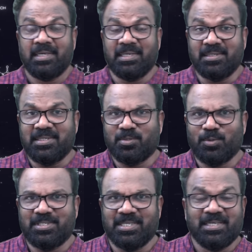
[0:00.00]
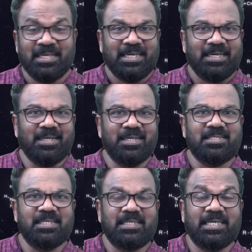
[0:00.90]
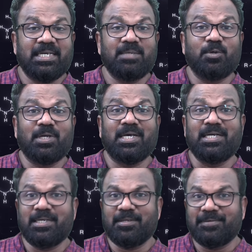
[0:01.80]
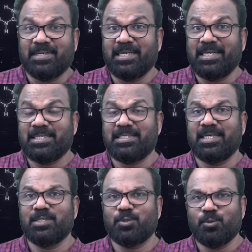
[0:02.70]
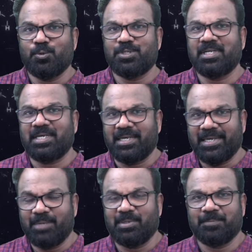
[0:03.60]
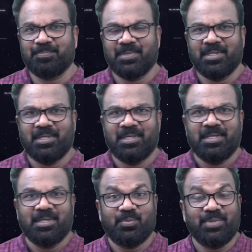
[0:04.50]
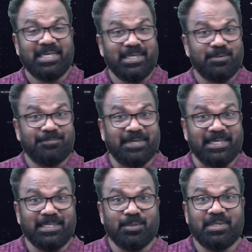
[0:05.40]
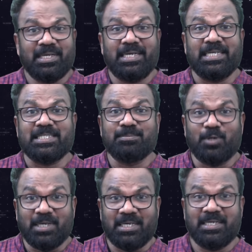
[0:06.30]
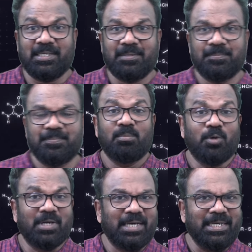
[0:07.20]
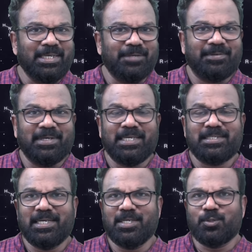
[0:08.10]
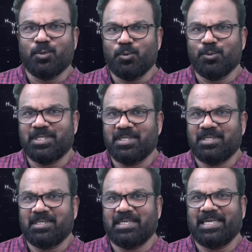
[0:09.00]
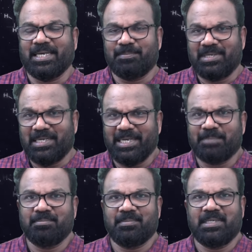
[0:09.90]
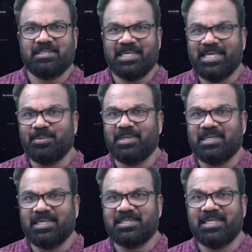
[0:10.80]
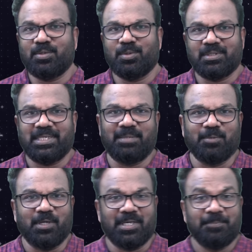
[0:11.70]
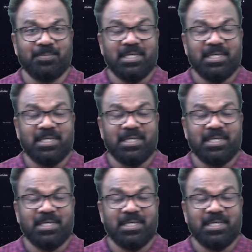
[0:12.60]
In this question, density and molarity of an NaCl solution are given. We need to find out its molality. Molarity of NaCl solution, capital M, is given, that is equal to 3 molar.